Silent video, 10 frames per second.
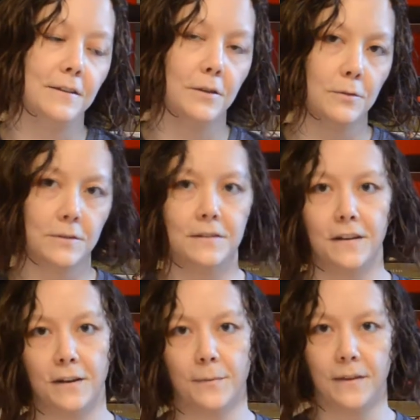own
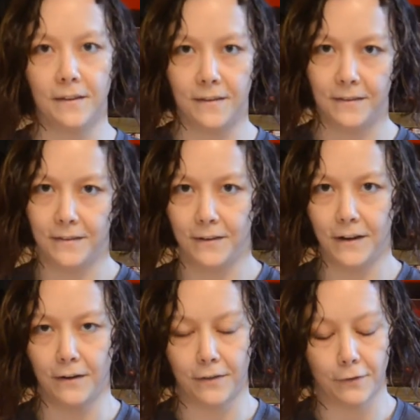son to be the
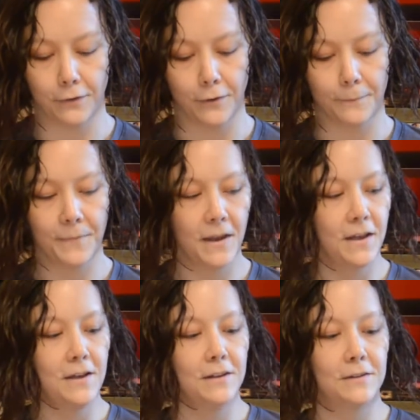heir of the throne.
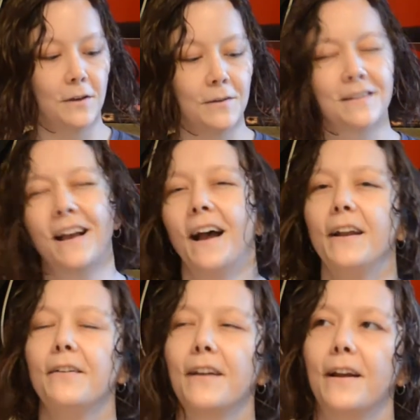So it's
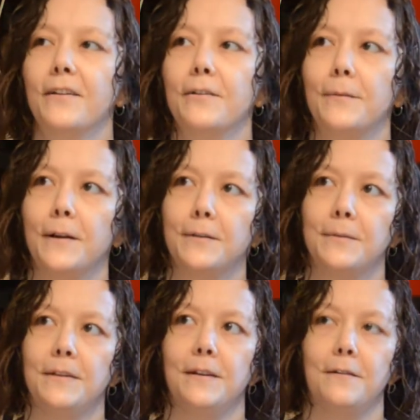kind of reminds
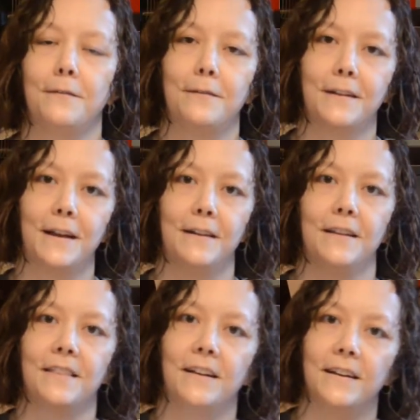me of kind of
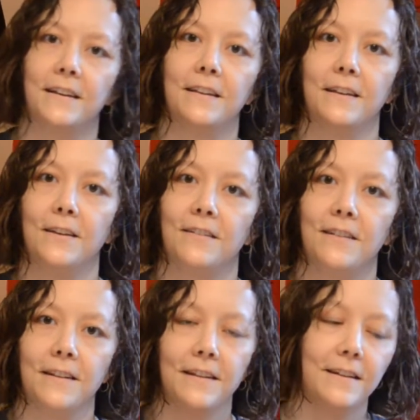like Lion King,
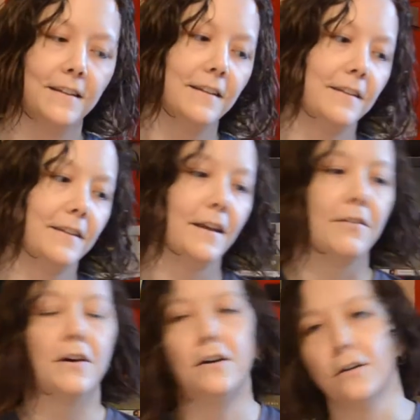like you
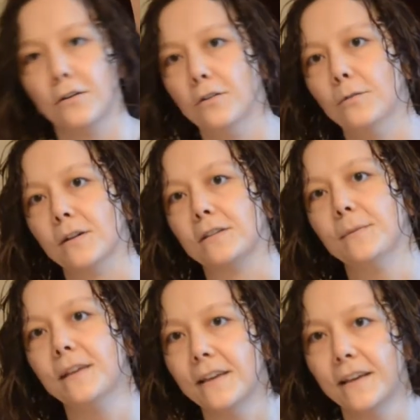have the uncle who wants
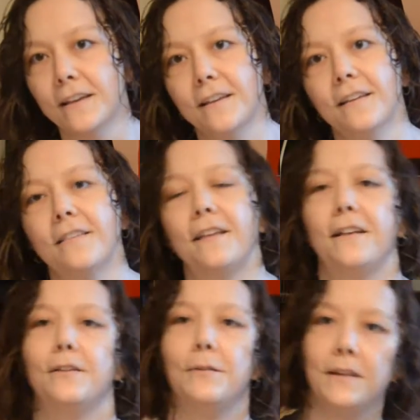to be king, and
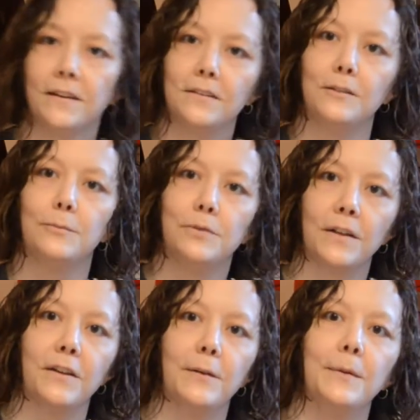then so he kills his
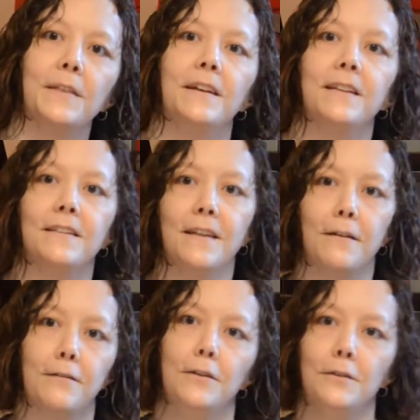brother, but then his
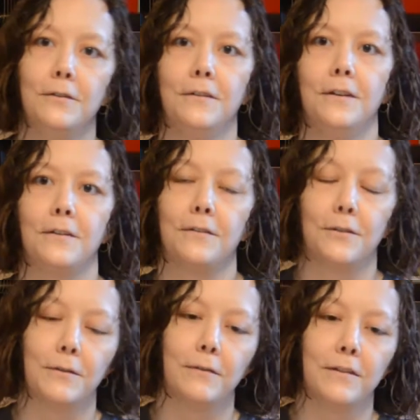nephew, it's
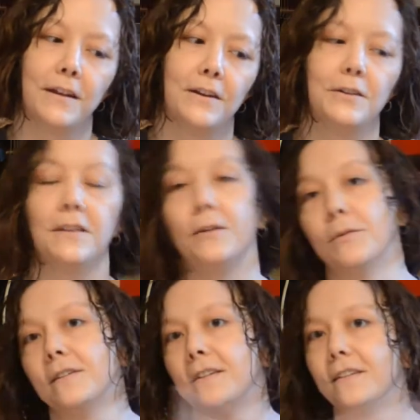the rightful heir, so then he
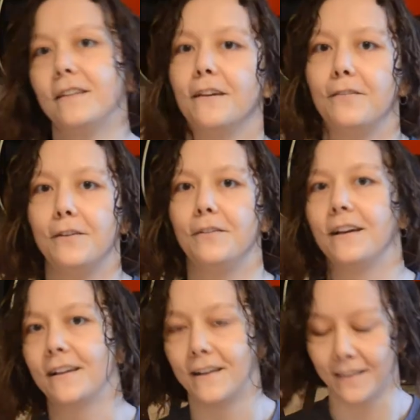wants to kill the nephew,
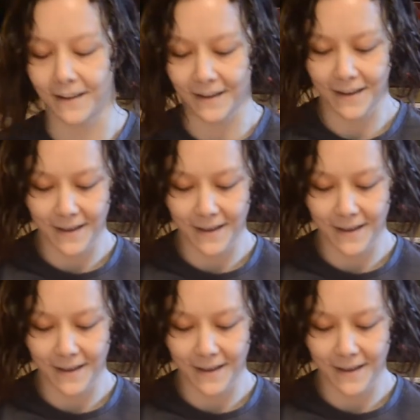that kind of thing.